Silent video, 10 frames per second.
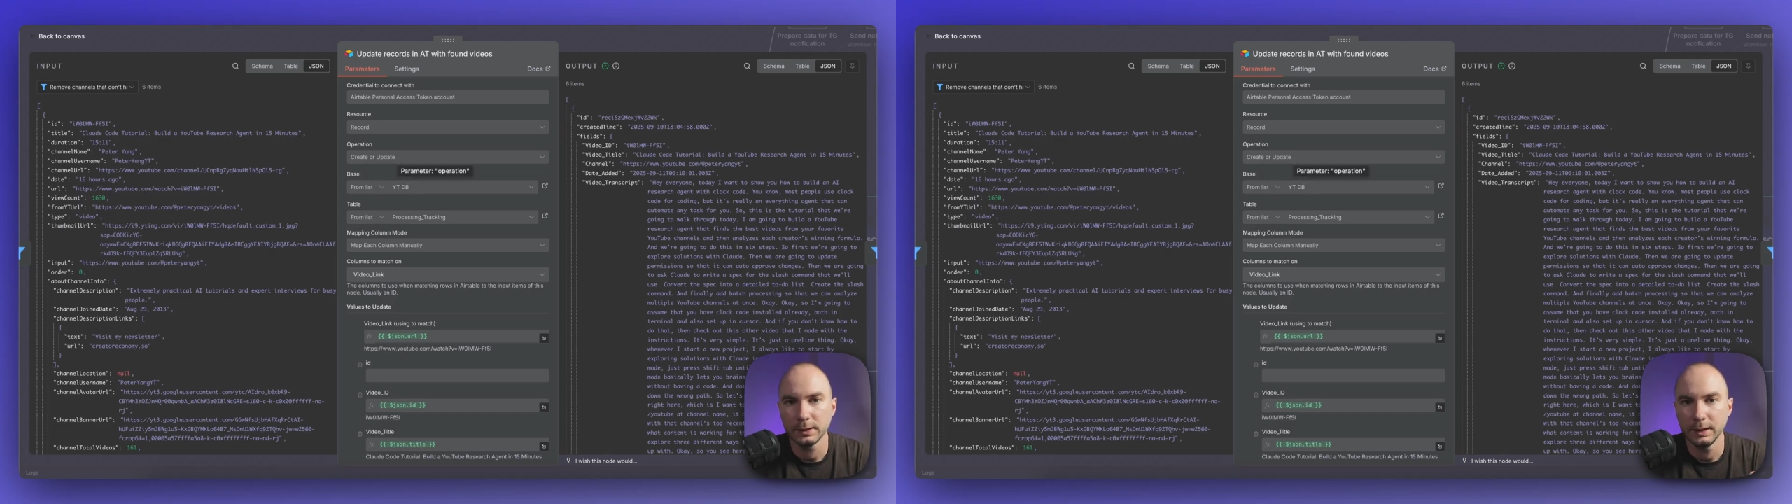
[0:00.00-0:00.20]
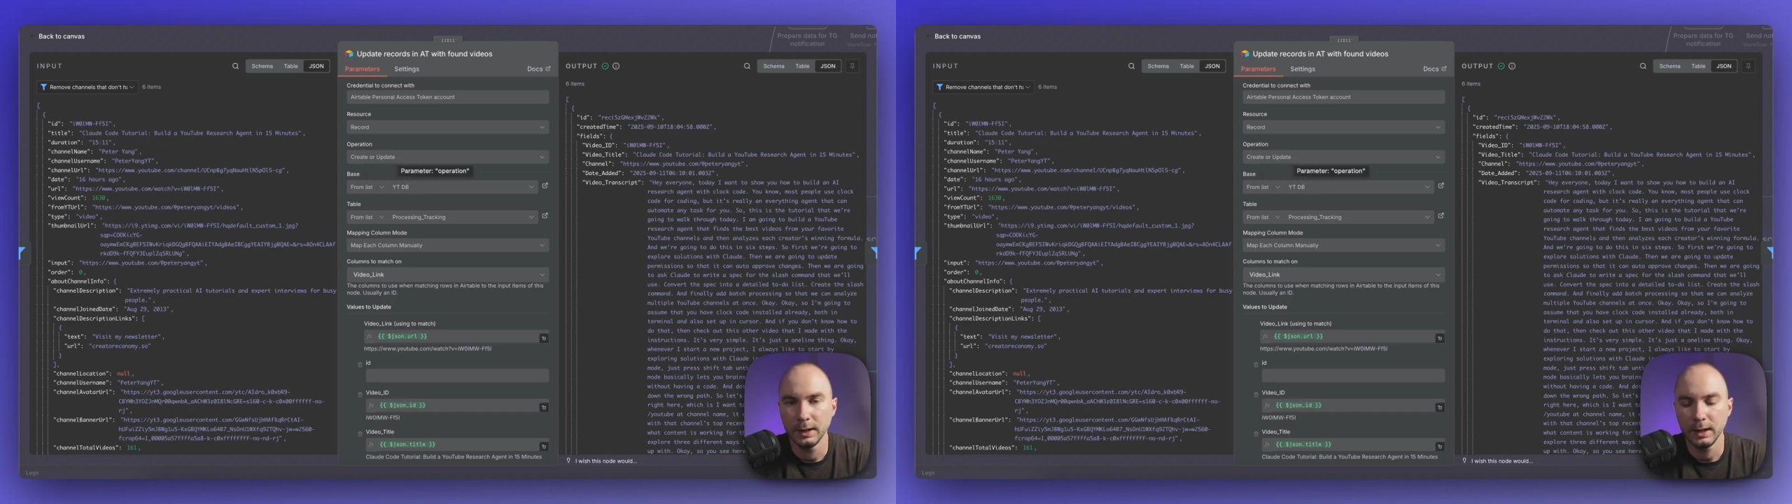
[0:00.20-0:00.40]

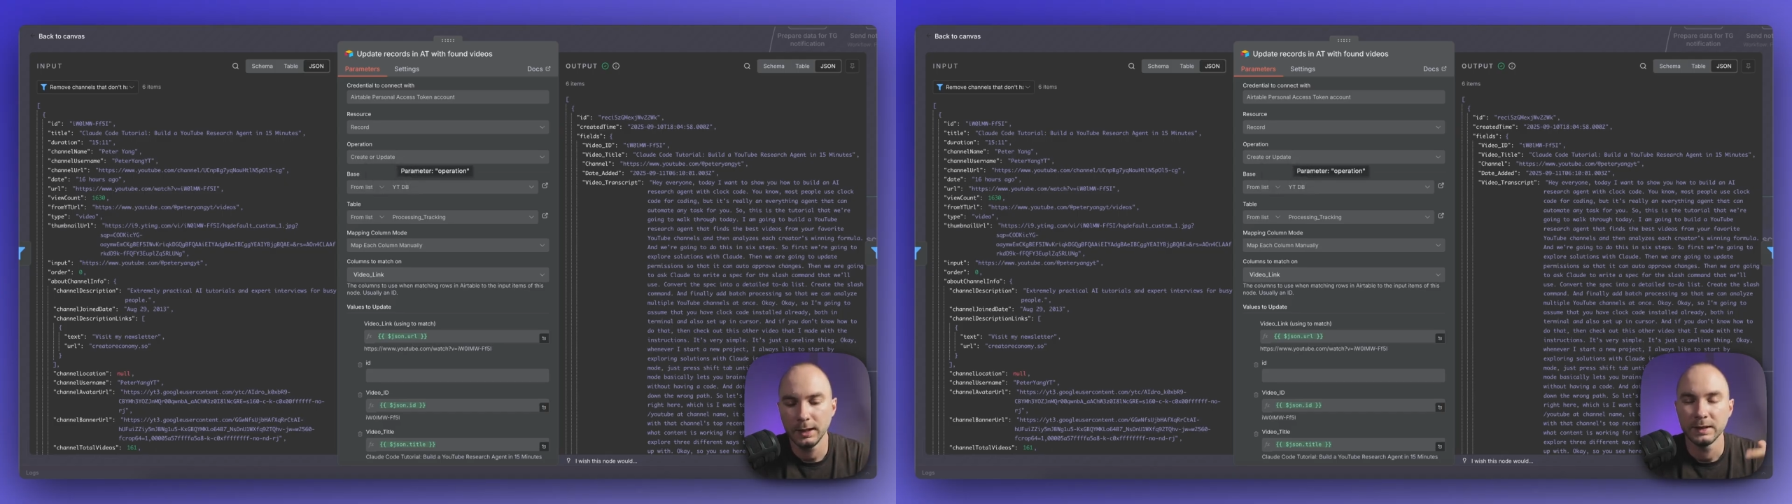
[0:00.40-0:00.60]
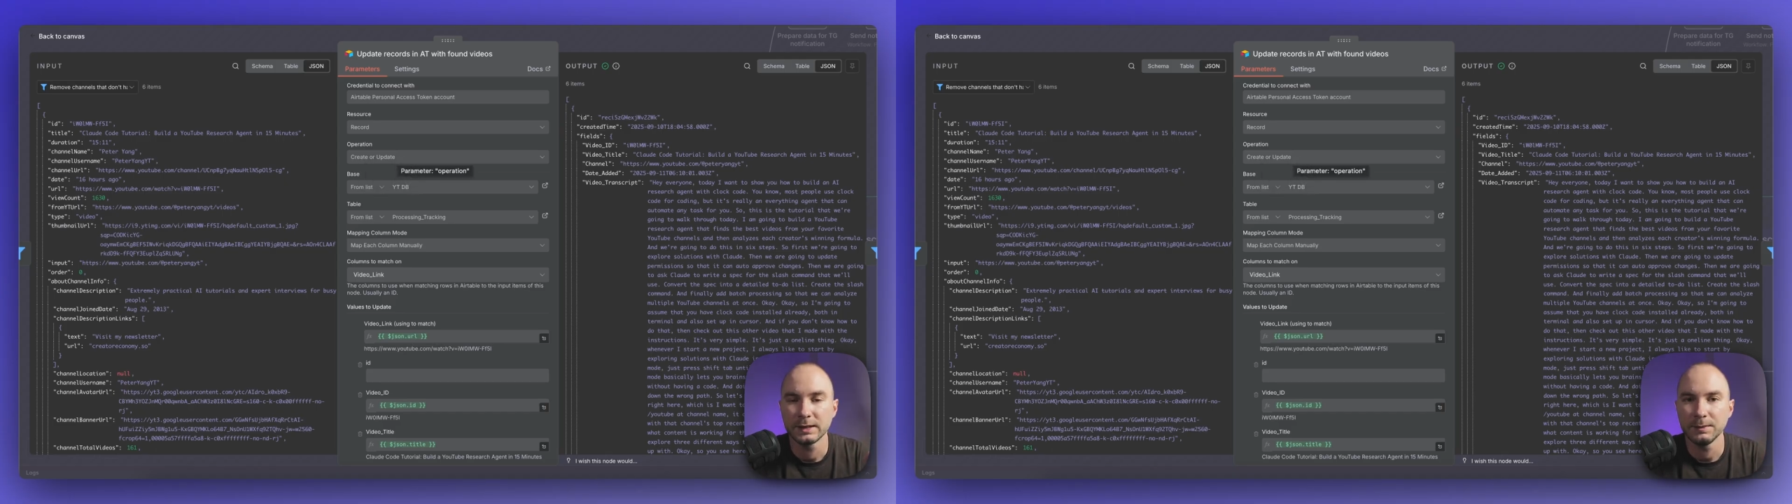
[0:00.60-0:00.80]
a day,
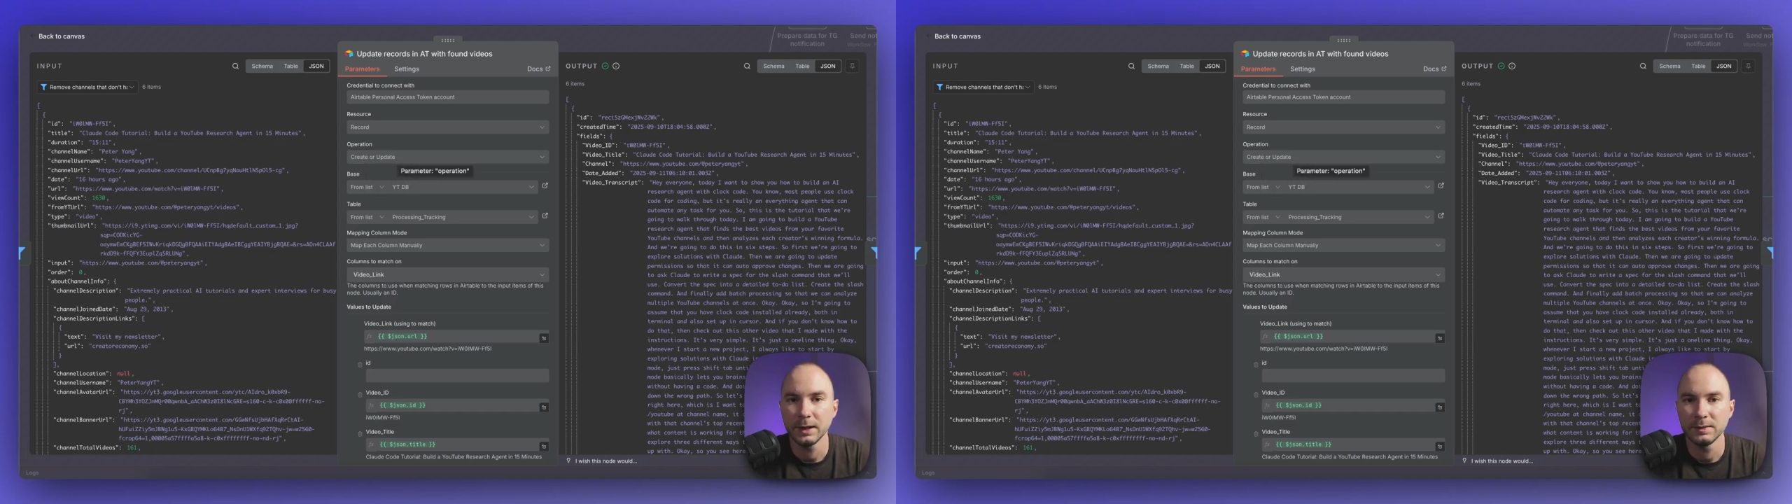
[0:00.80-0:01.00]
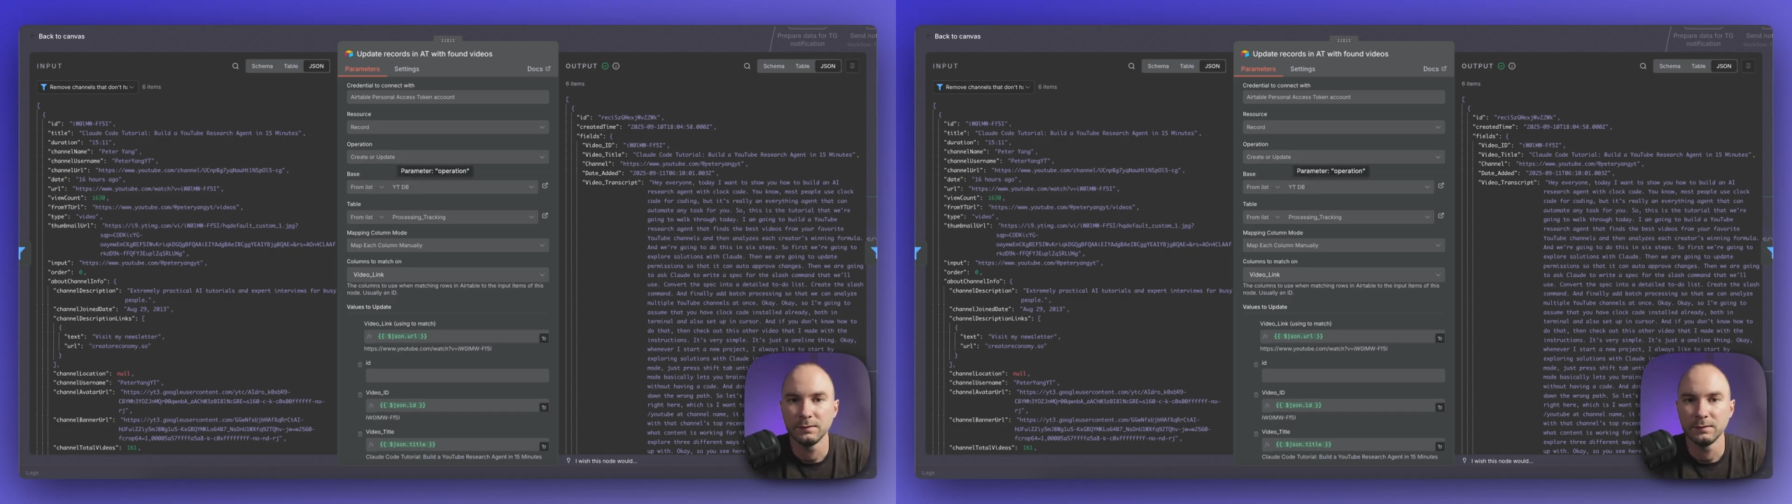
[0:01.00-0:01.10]
and sometimes